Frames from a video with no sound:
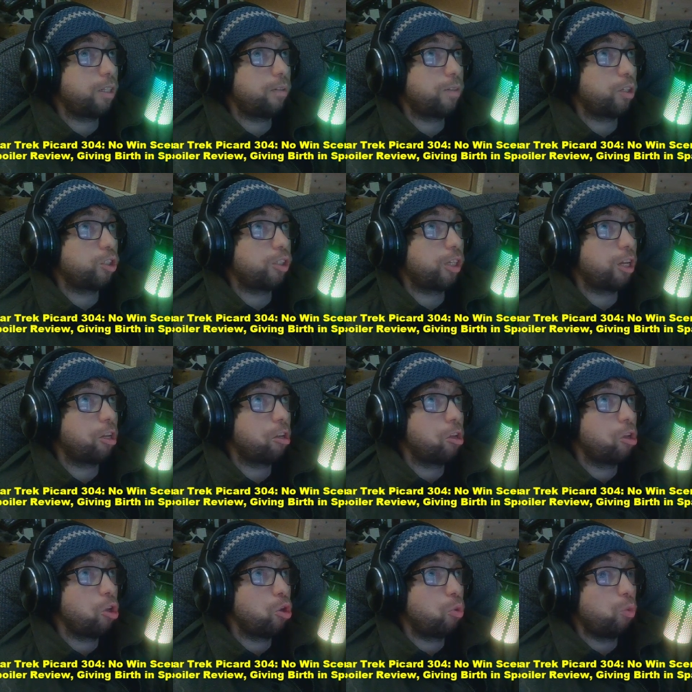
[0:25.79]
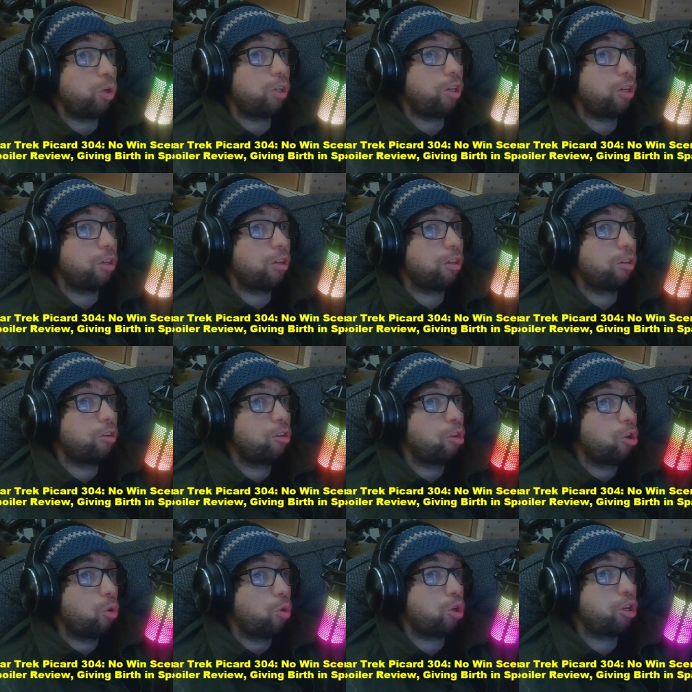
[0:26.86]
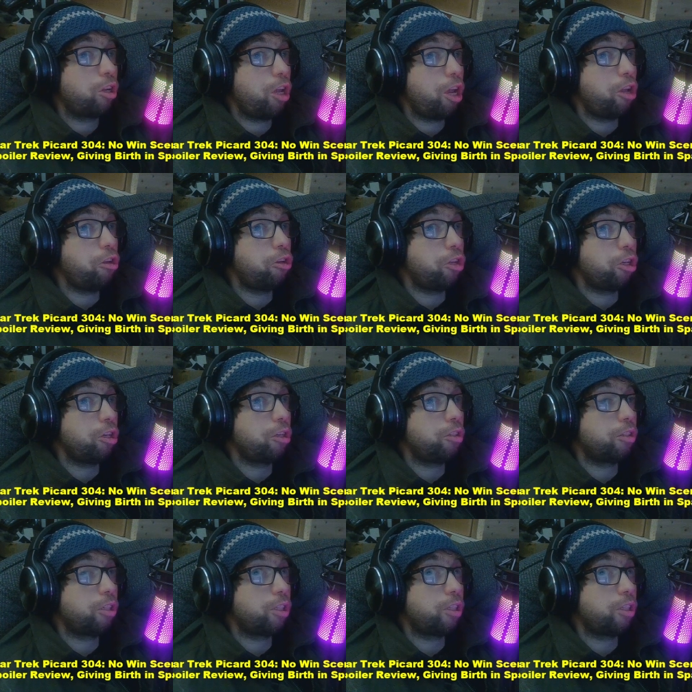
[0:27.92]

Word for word: I was like, what kind of what kind of editing is this?